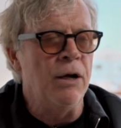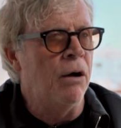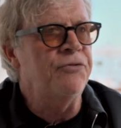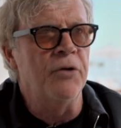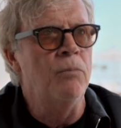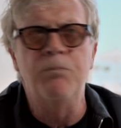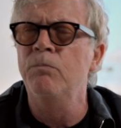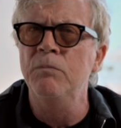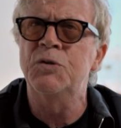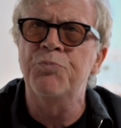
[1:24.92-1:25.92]
also
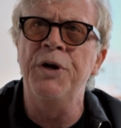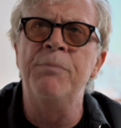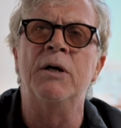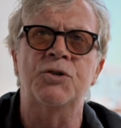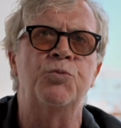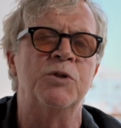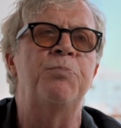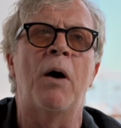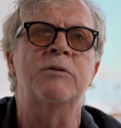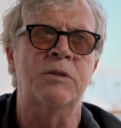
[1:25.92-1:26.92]
is pretty much
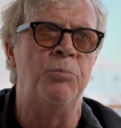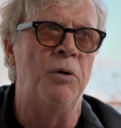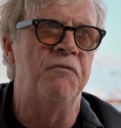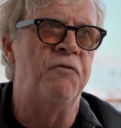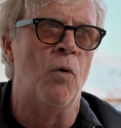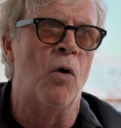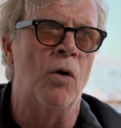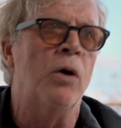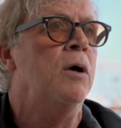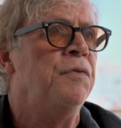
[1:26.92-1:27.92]
responsible
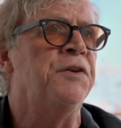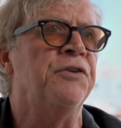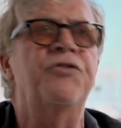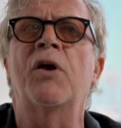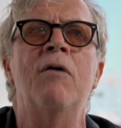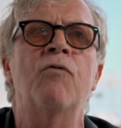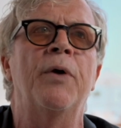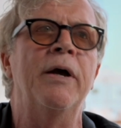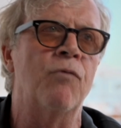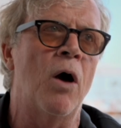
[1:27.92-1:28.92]
for the
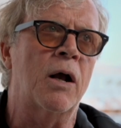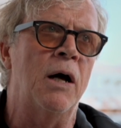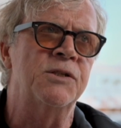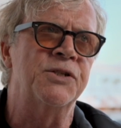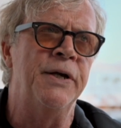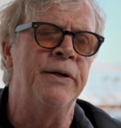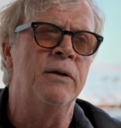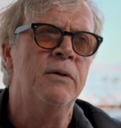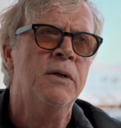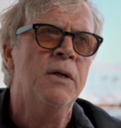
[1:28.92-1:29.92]
discovery of Rock Hudson
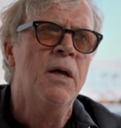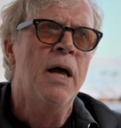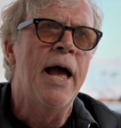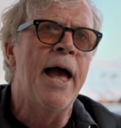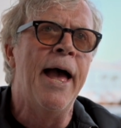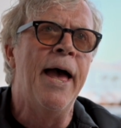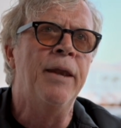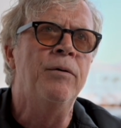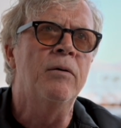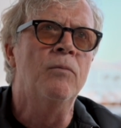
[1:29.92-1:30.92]

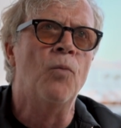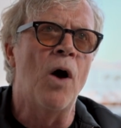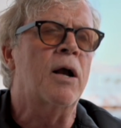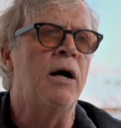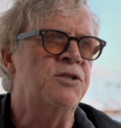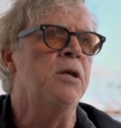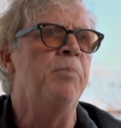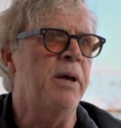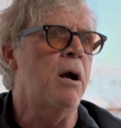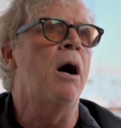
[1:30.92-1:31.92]
and Rock Hudson
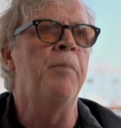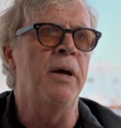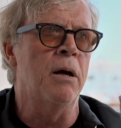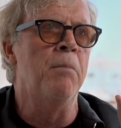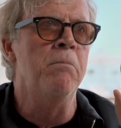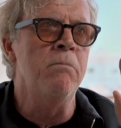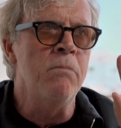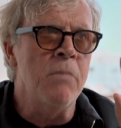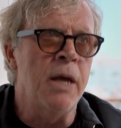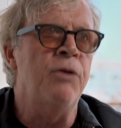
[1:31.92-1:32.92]
becoming a
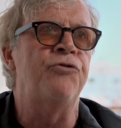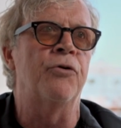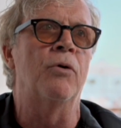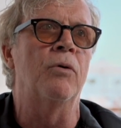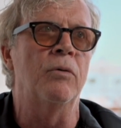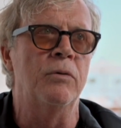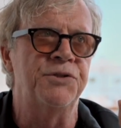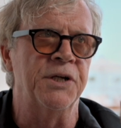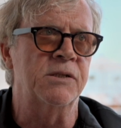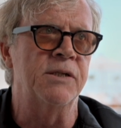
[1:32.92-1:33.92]
major
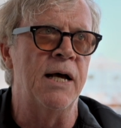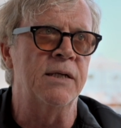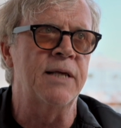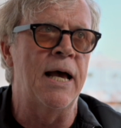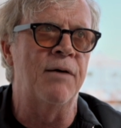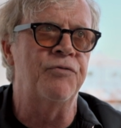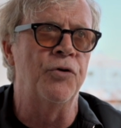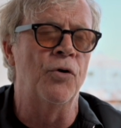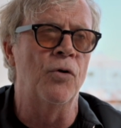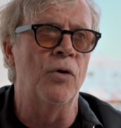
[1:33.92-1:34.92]
success
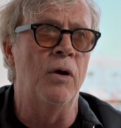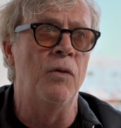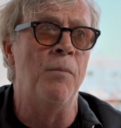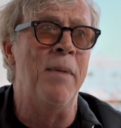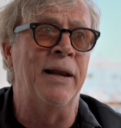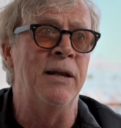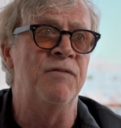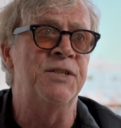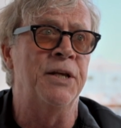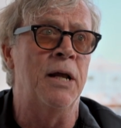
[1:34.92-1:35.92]
after The
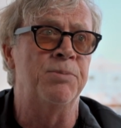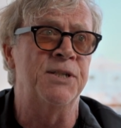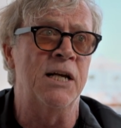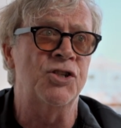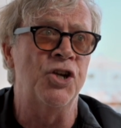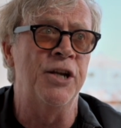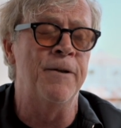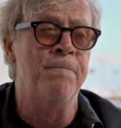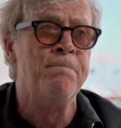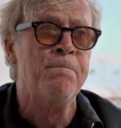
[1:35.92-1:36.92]
Magnificent
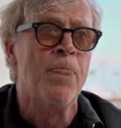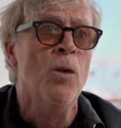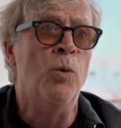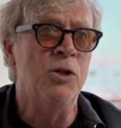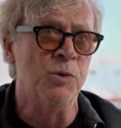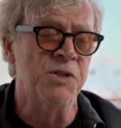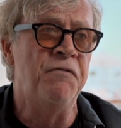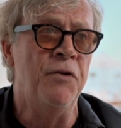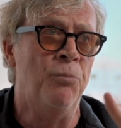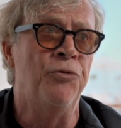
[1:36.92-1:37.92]
Obsession, which was a
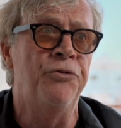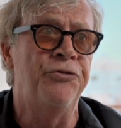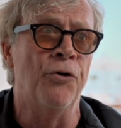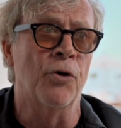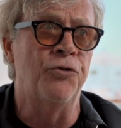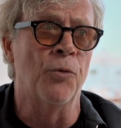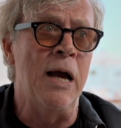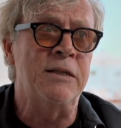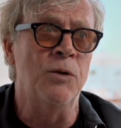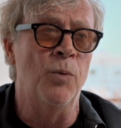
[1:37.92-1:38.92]
film Cirque
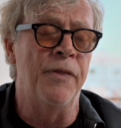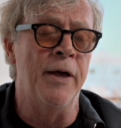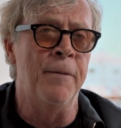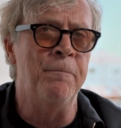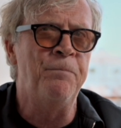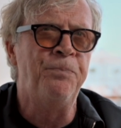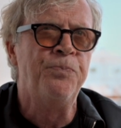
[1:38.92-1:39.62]
directed with him.